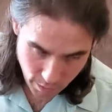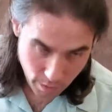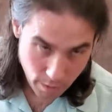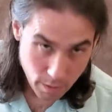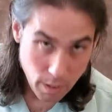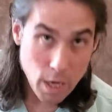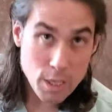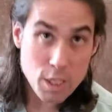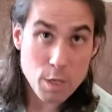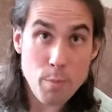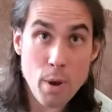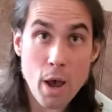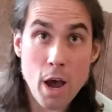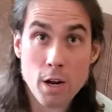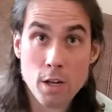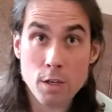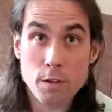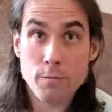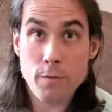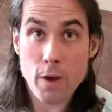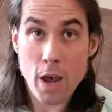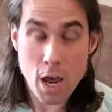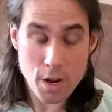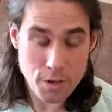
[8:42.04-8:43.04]
That's about as
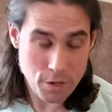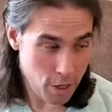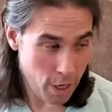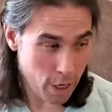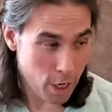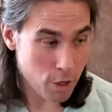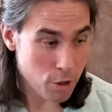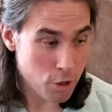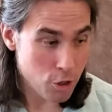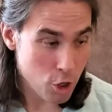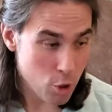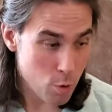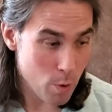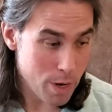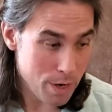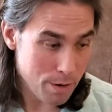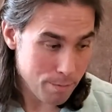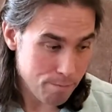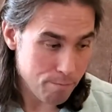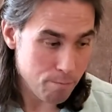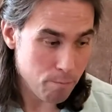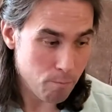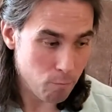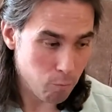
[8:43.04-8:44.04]
fast as I could do
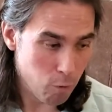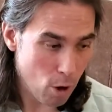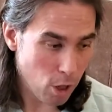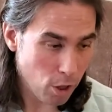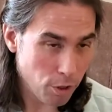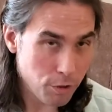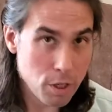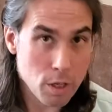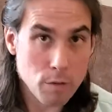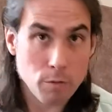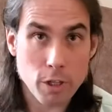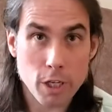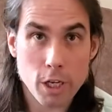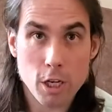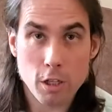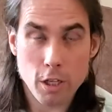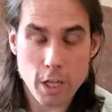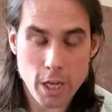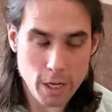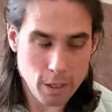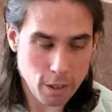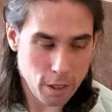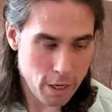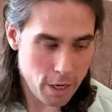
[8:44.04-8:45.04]
it relatively
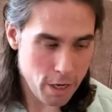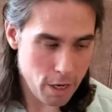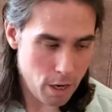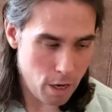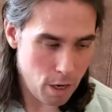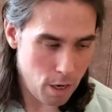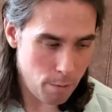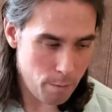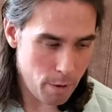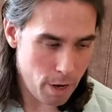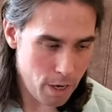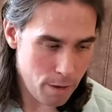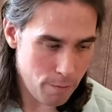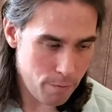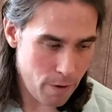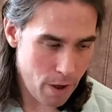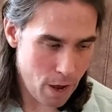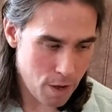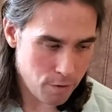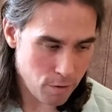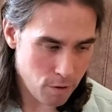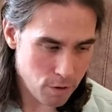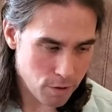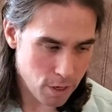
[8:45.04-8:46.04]
cleanly. Any
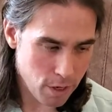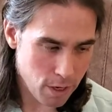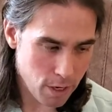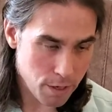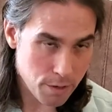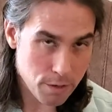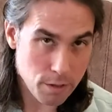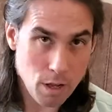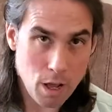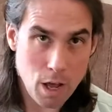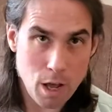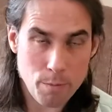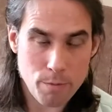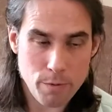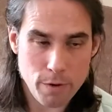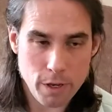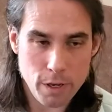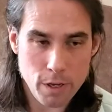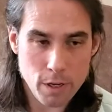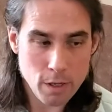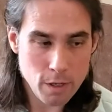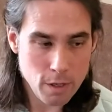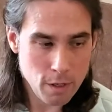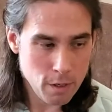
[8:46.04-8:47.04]
faster, it's going to get
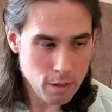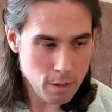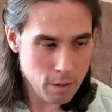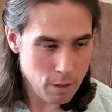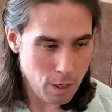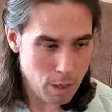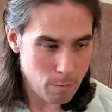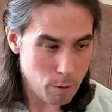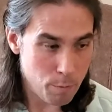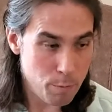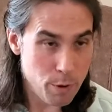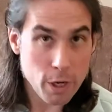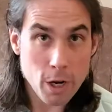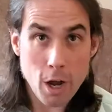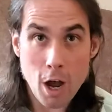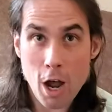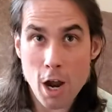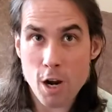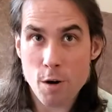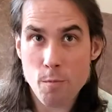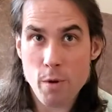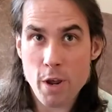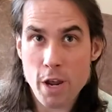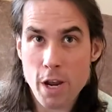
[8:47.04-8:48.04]
sloppy. I'm a big
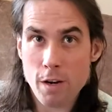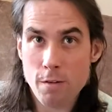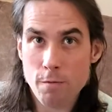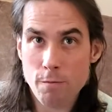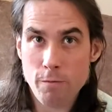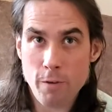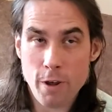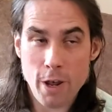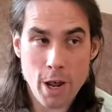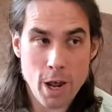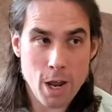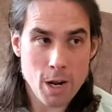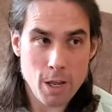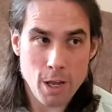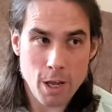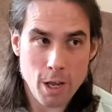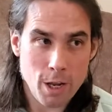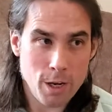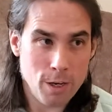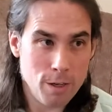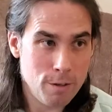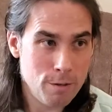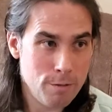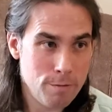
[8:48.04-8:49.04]
Iron Maiden fan,
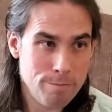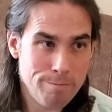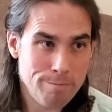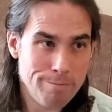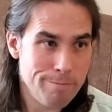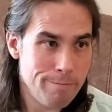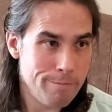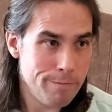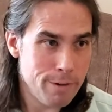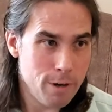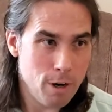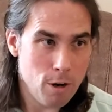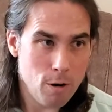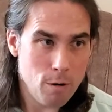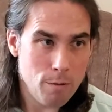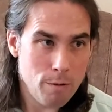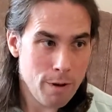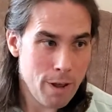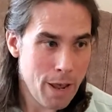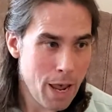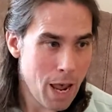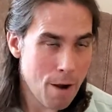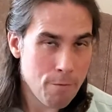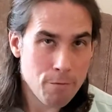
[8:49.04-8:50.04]
and
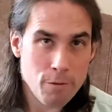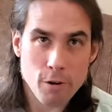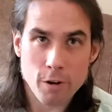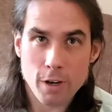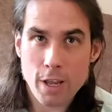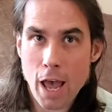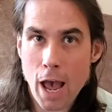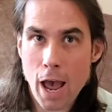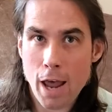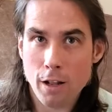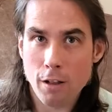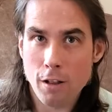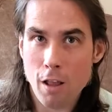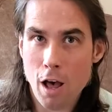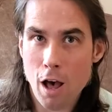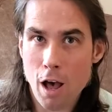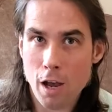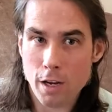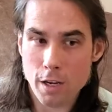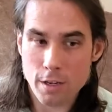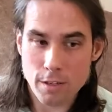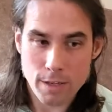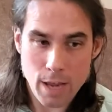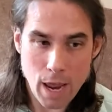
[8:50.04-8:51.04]
half their
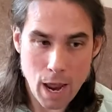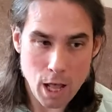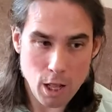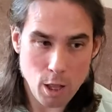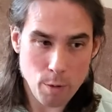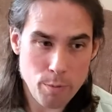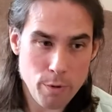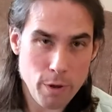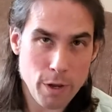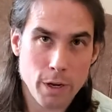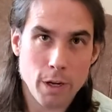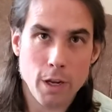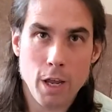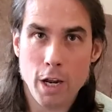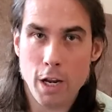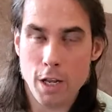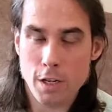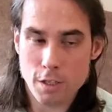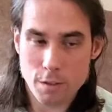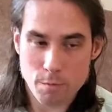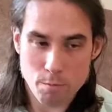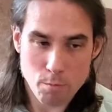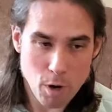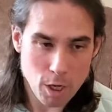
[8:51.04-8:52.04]
catalog is galloping, and
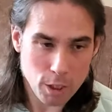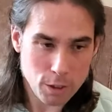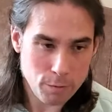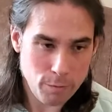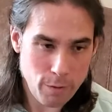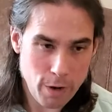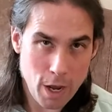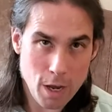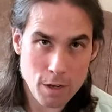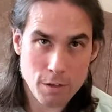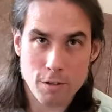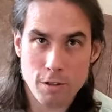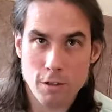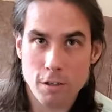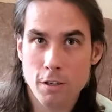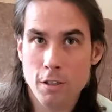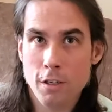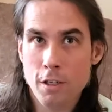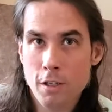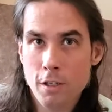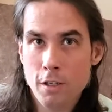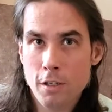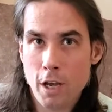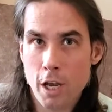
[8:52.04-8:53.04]
it's much faster.
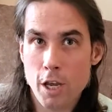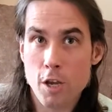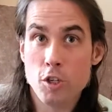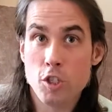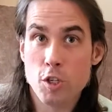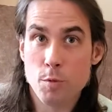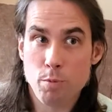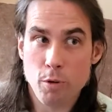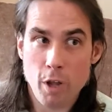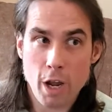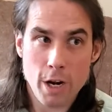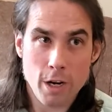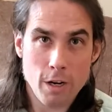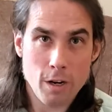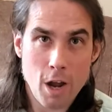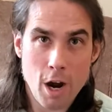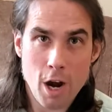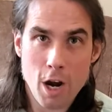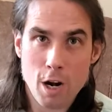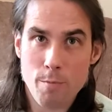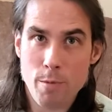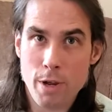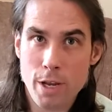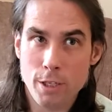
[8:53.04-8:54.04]
I used to play in an
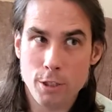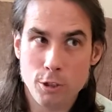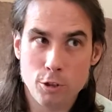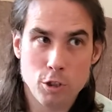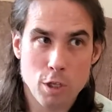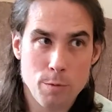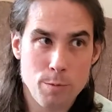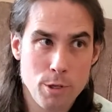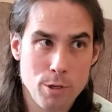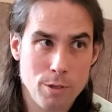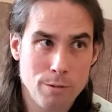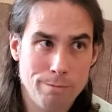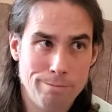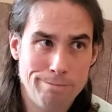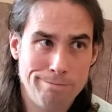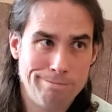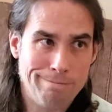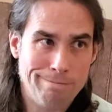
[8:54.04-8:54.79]
Iron Maiden tribute